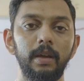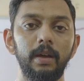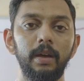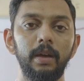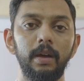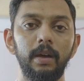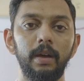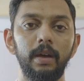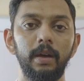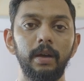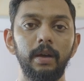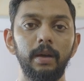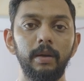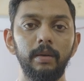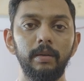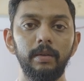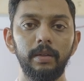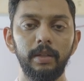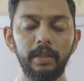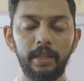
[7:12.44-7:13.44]

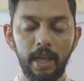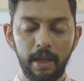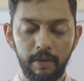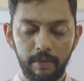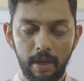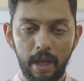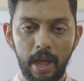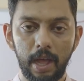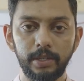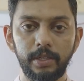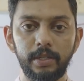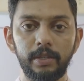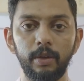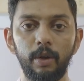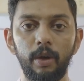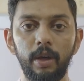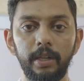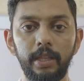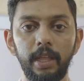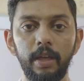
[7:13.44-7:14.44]
uh, they have asked
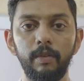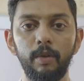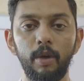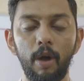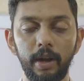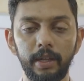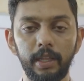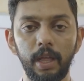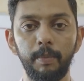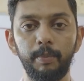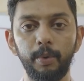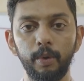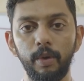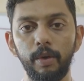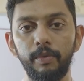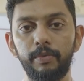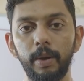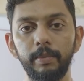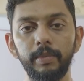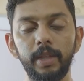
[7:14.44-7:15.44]
or they have got the
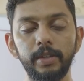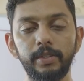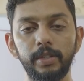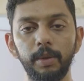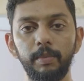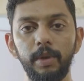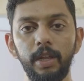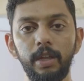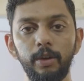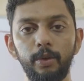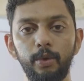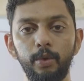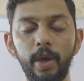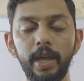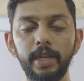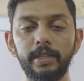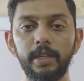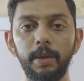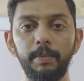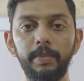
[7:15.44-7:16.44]
approval from the assembly to
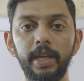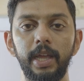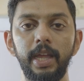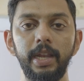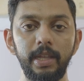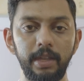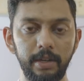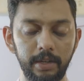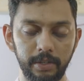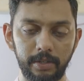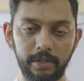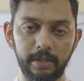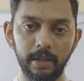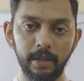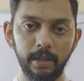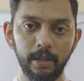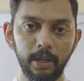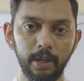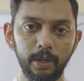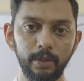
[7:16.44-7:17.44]
exempt any
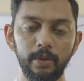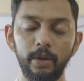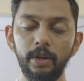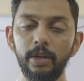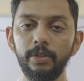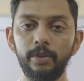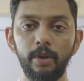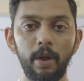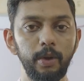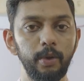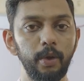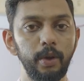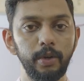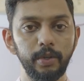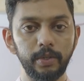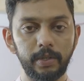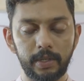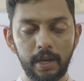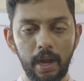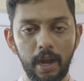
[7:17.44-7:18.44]
industry. So it is not going
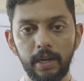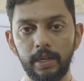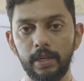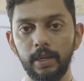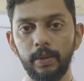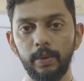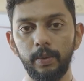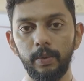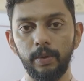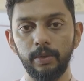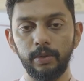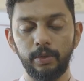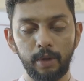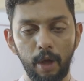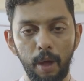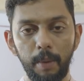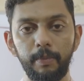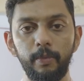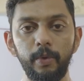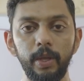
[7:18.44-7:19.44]
to start
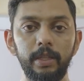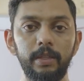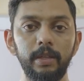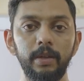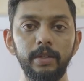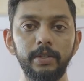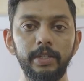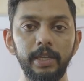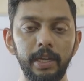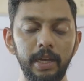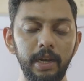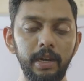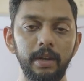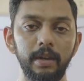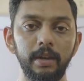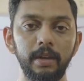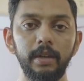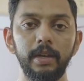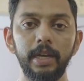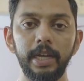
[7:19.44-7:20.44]
stop with single
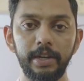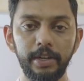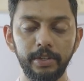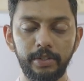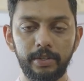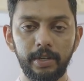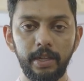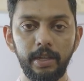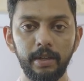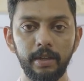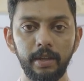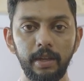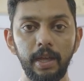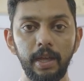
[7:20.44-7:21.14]
industry.